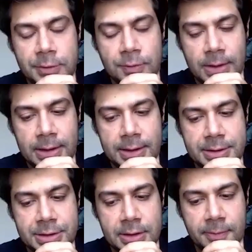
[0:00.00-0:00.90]
one
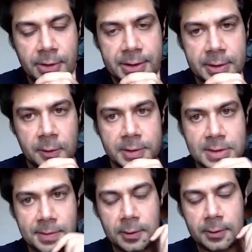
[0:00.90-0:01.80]
additional point in the question
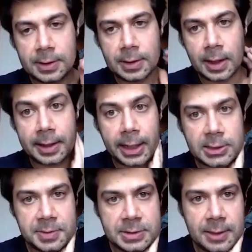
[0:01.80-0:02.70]
about
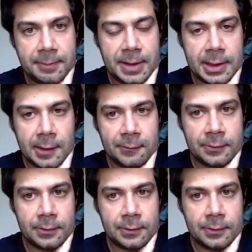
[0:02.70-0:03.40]
attachments and PDFs.